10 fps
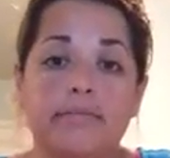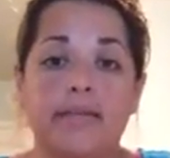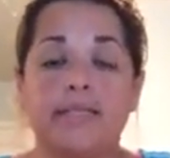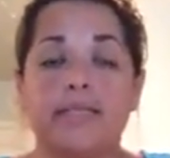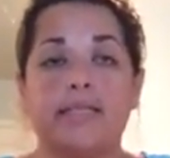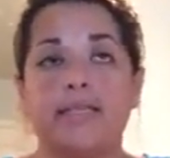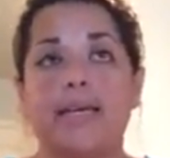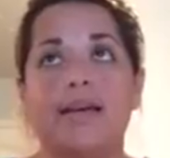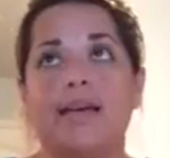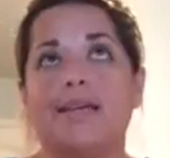Basically,
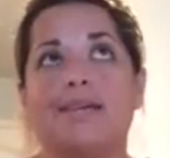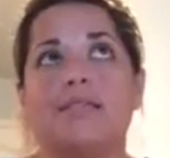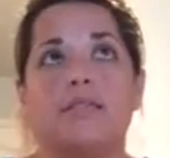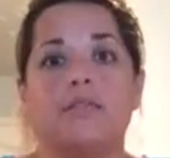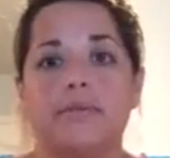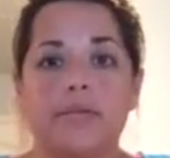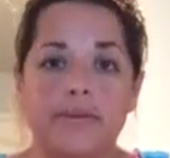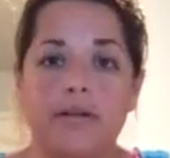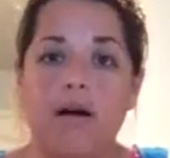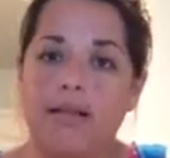I guess is what you
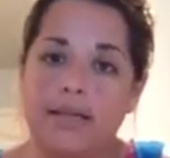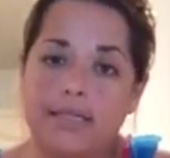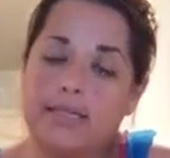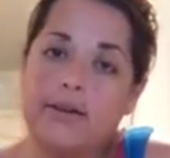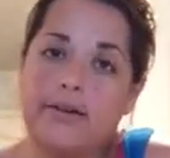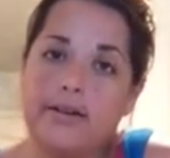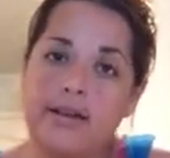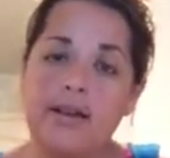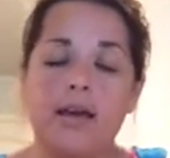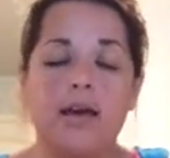would call it, is a
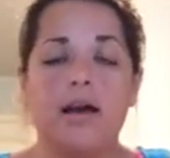curtain.